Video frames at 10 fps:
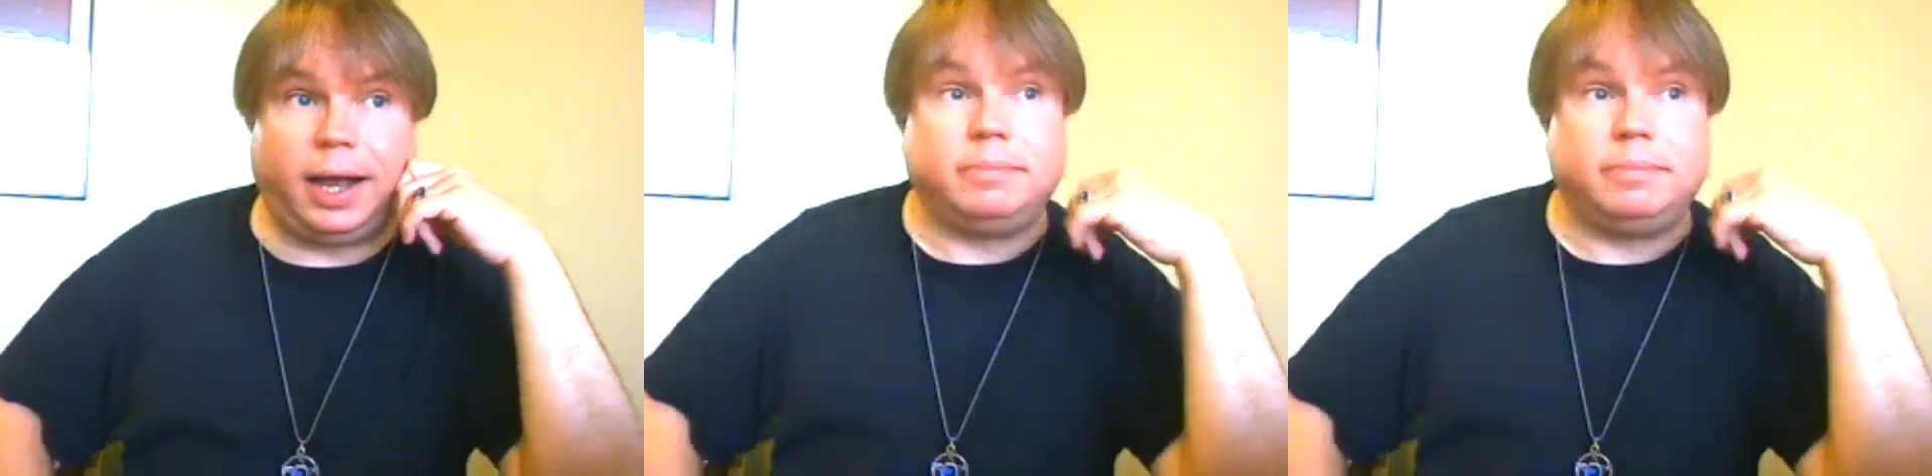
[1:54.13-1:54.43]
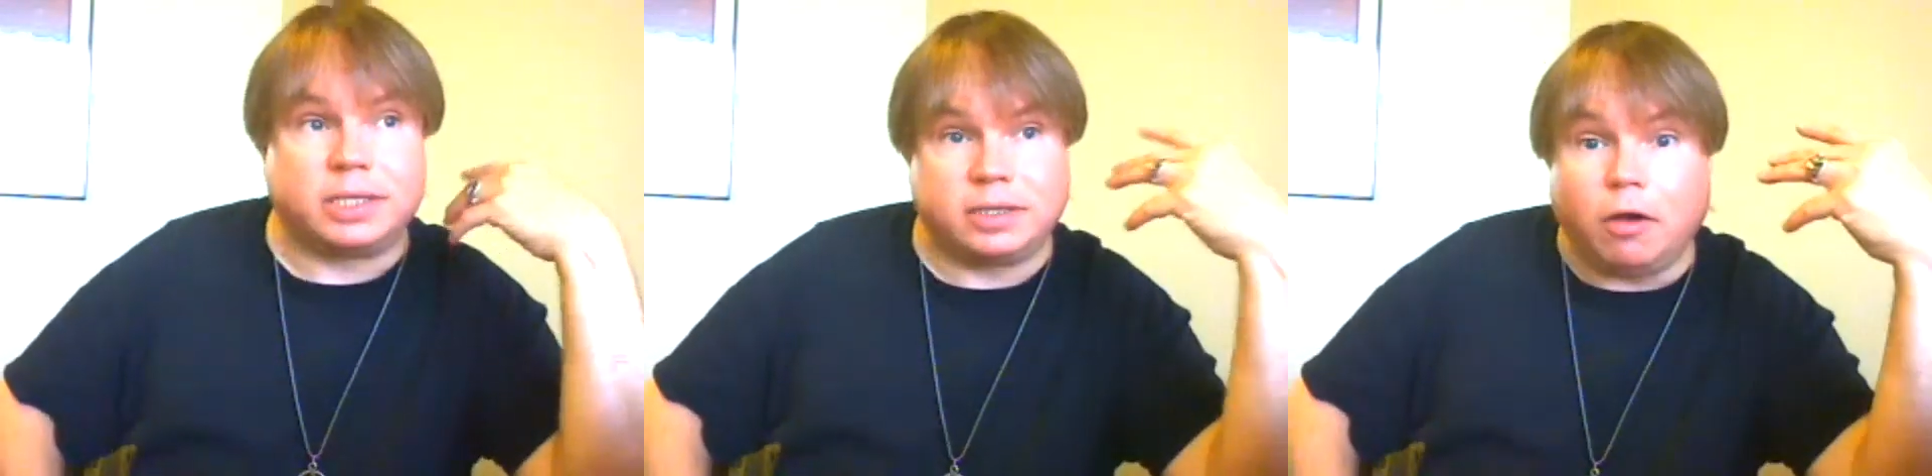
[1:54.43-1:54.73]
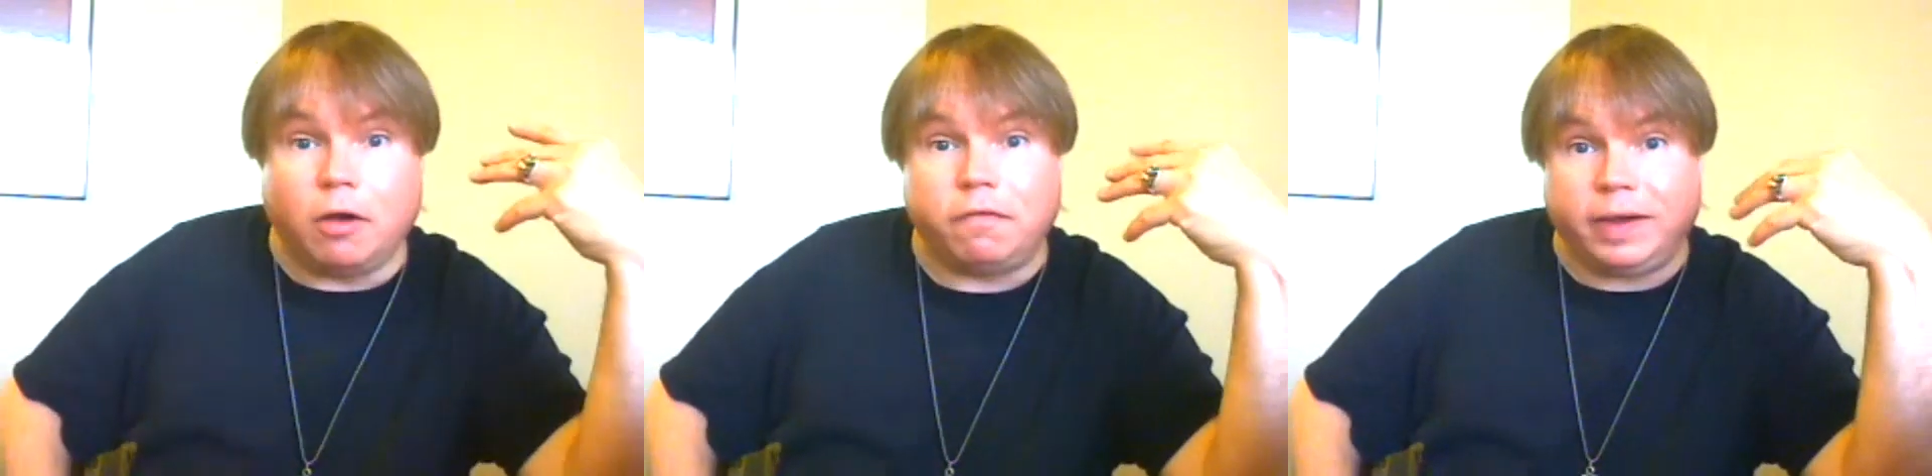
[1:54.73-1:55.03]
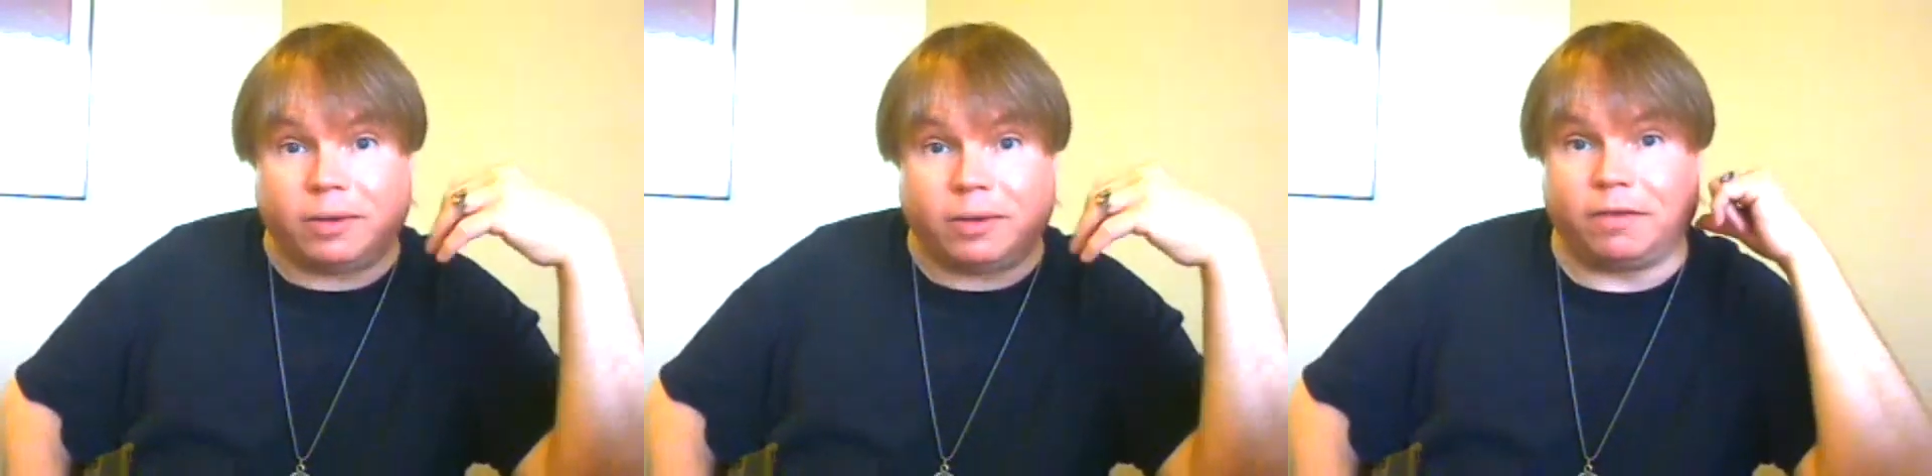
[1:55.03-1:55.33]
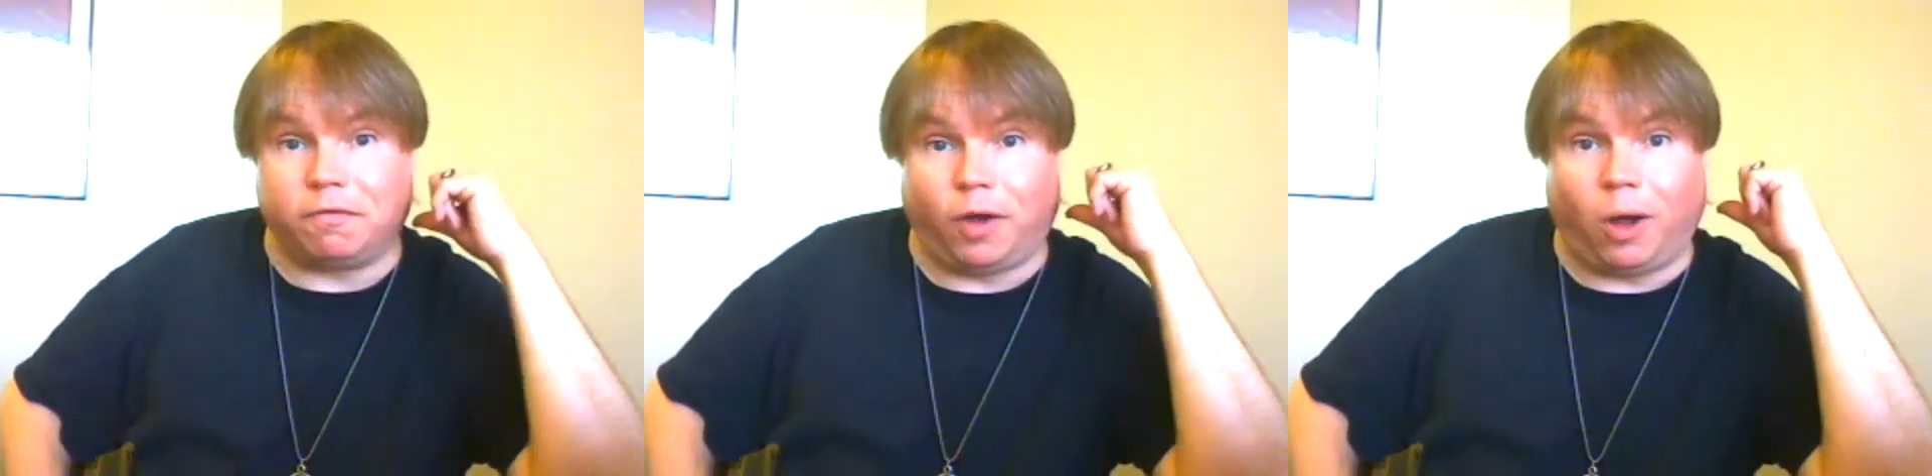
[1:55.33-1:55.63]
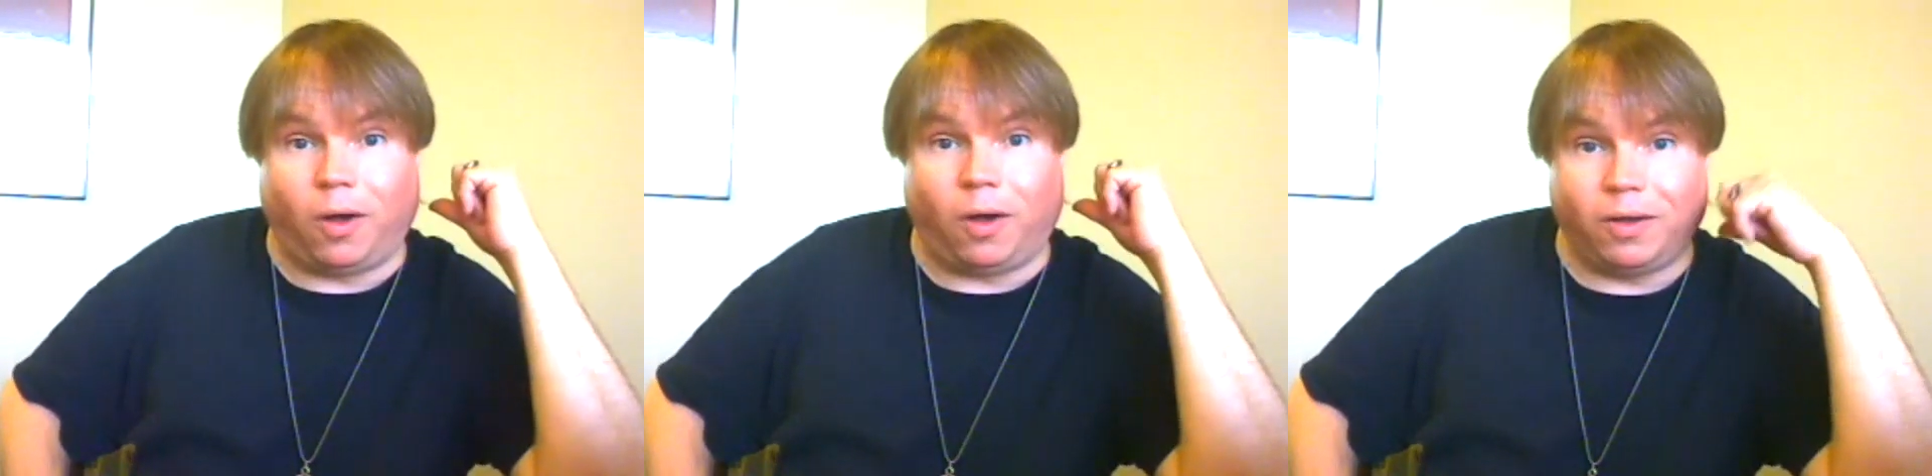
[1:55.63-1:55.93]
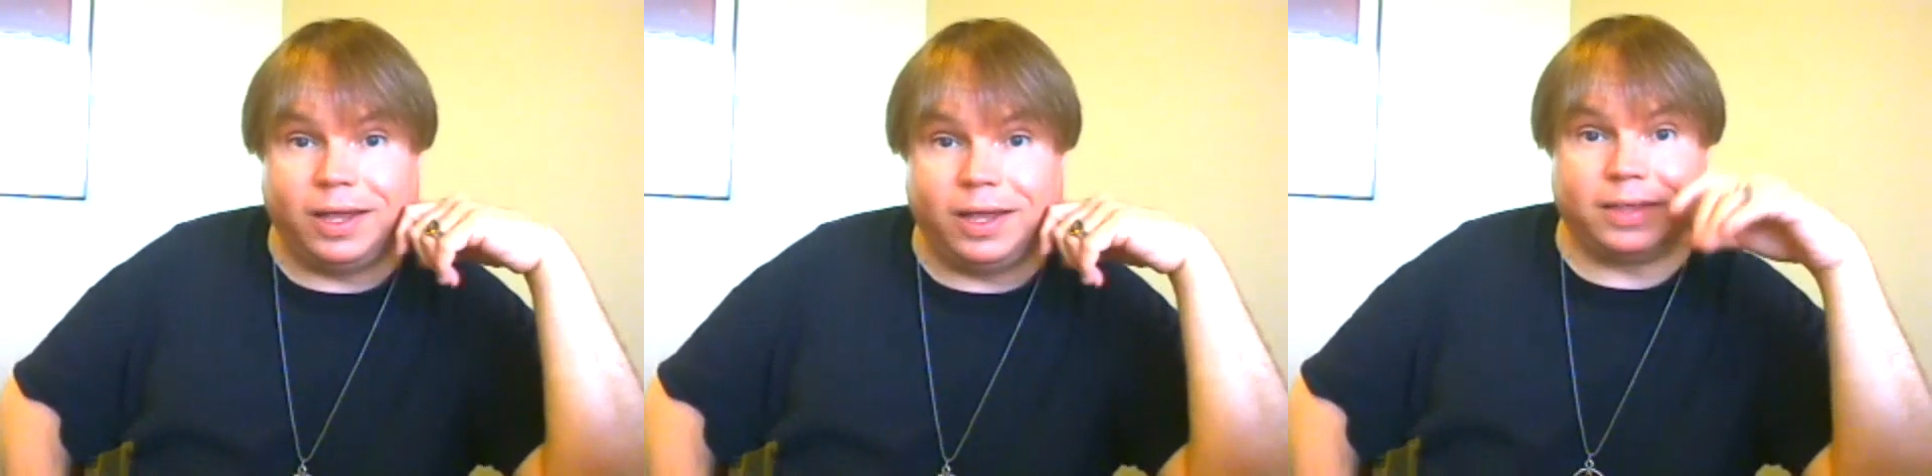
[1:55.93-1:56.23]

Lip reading: I'm just so feeling the fall.